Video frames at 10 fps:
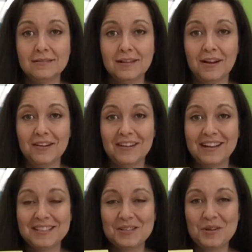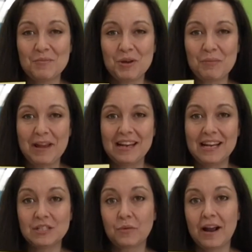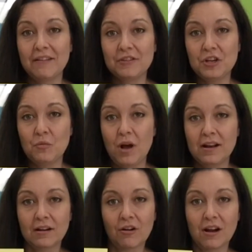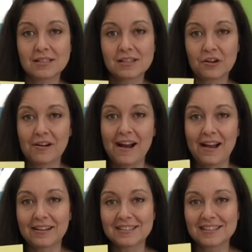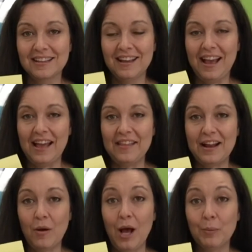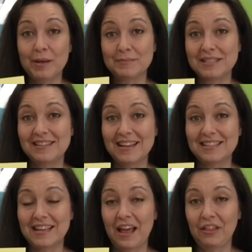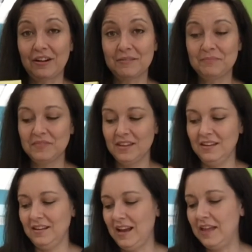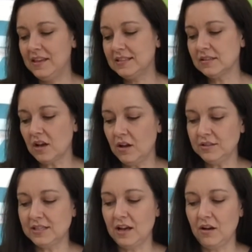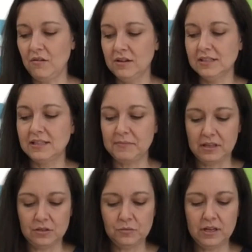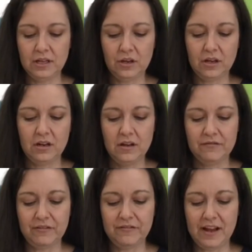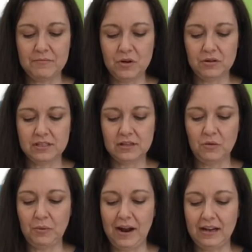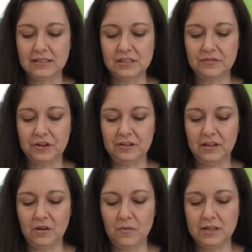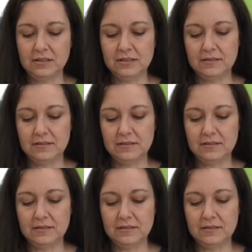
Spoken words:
All right, so you can put your Band-Aids wherever you want across the cracks, and that'll help him stay together. And this is also something that's really good for fine motor skill practice for your little ones.